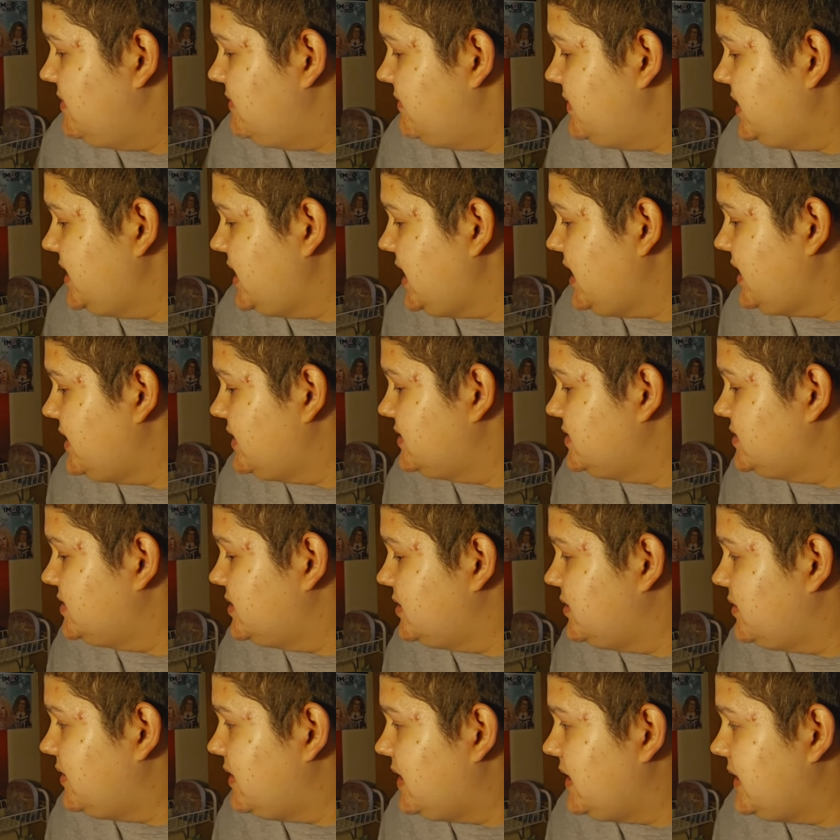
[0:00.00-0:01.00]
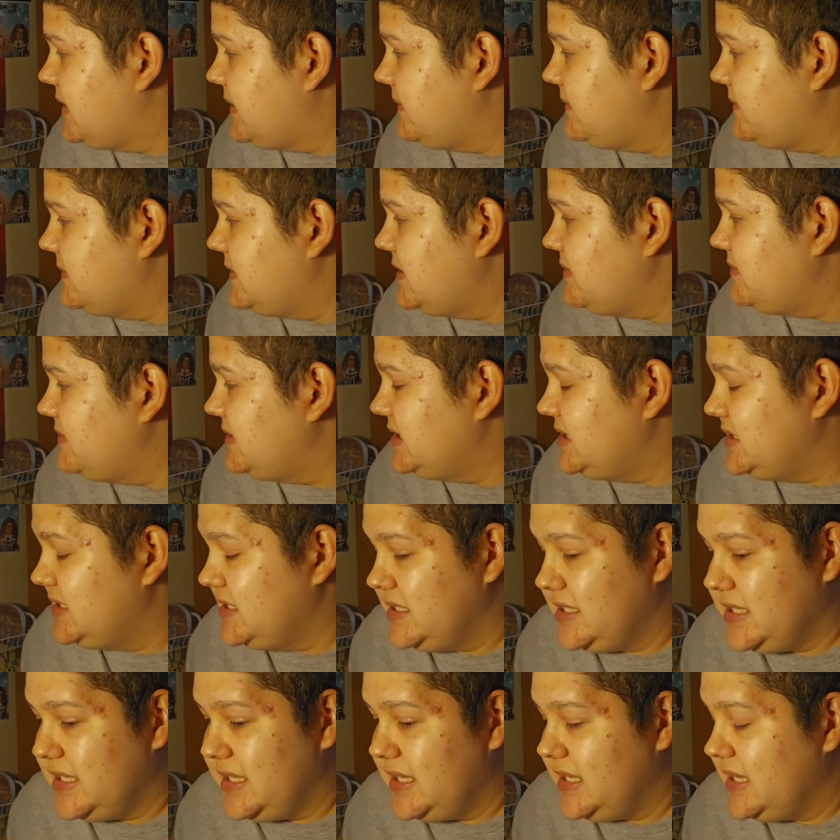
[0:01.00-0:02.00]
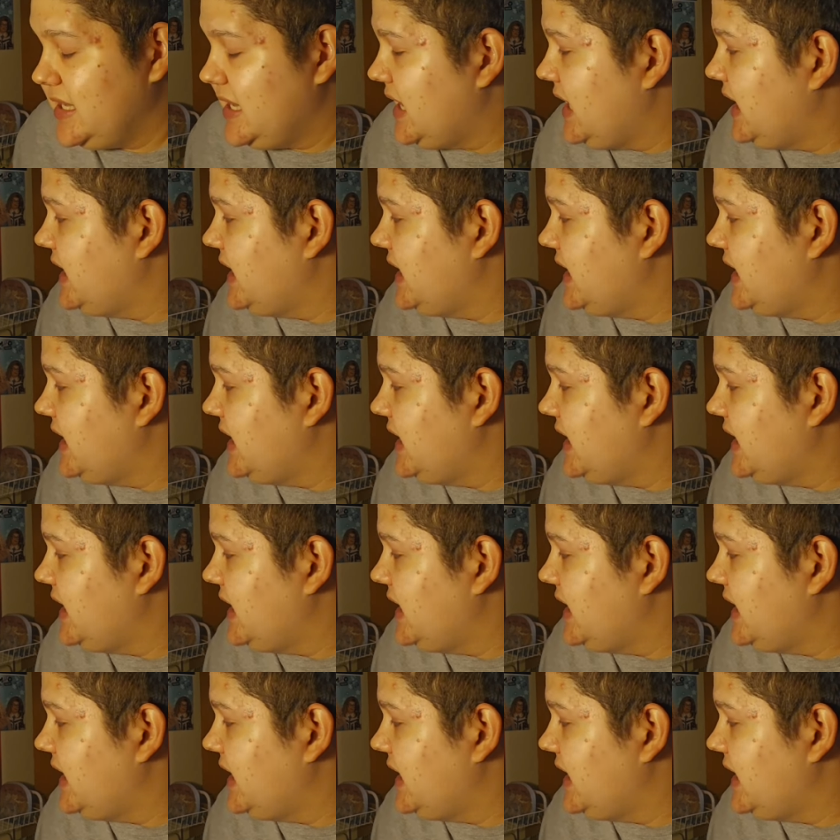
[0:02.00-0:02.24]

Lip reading: But yeah, so let me see.